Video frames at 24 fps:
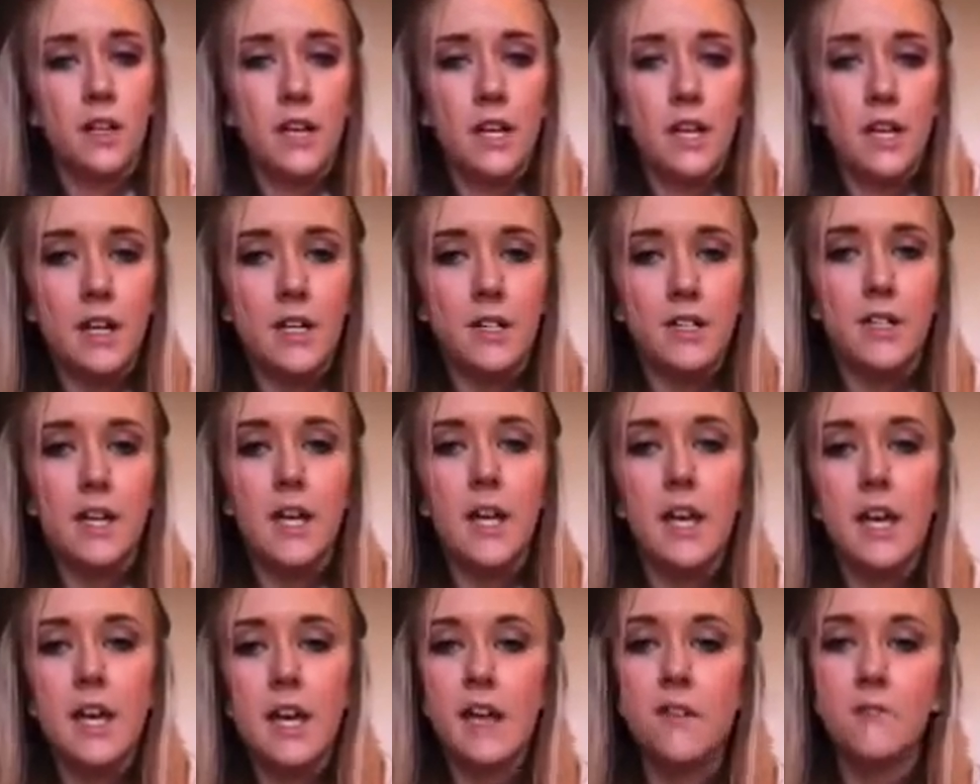And
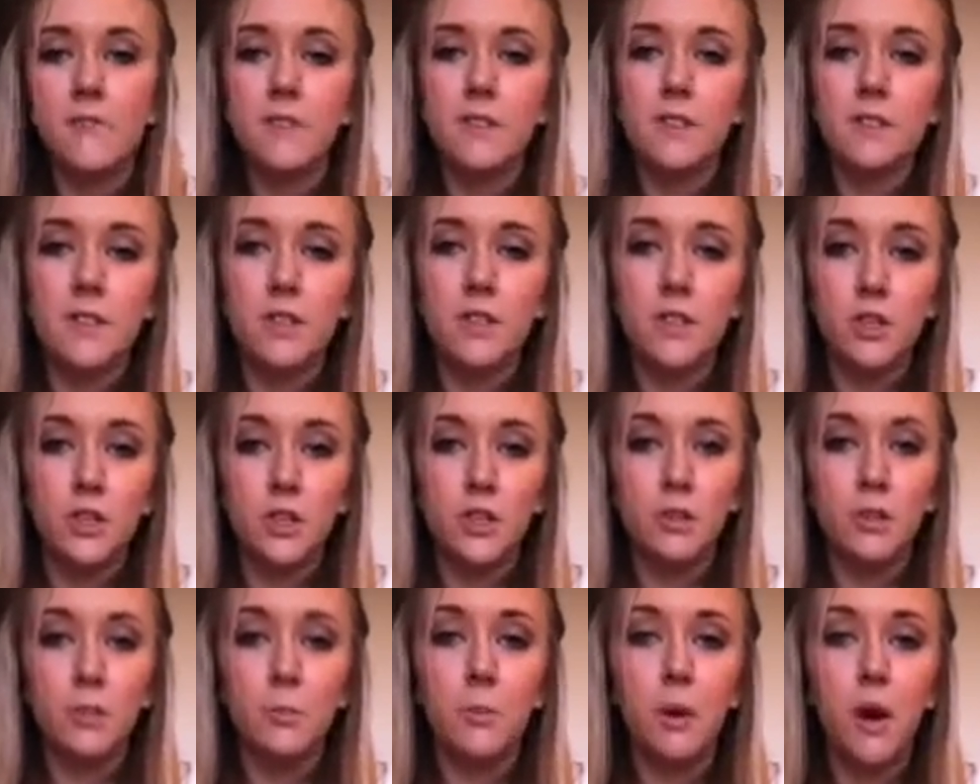if it's a
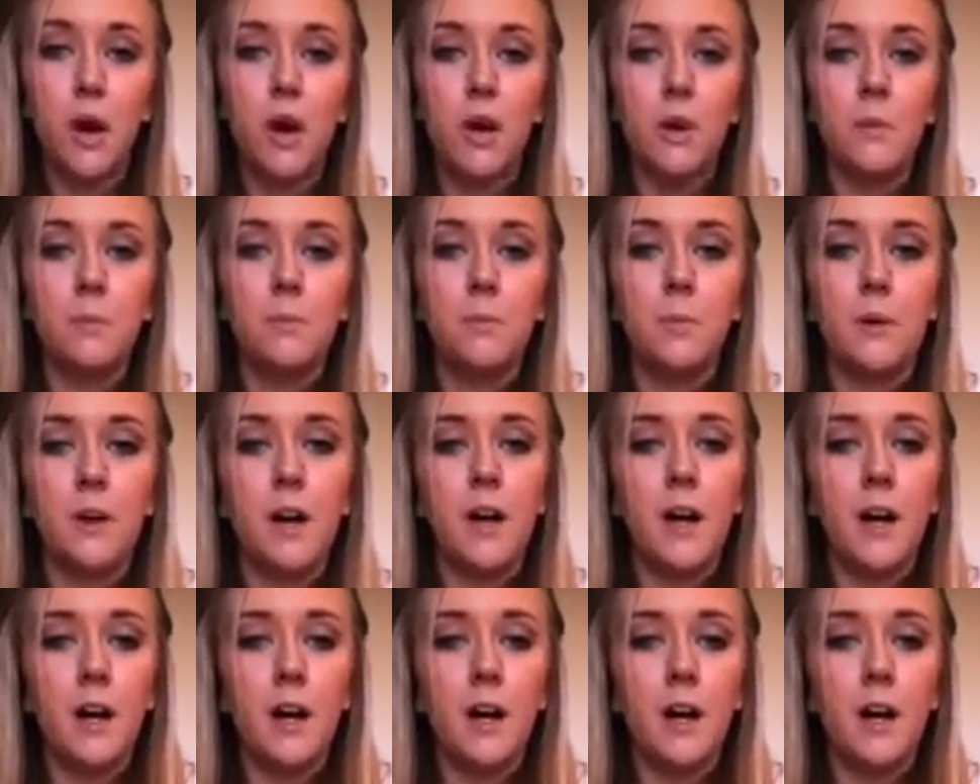new pump,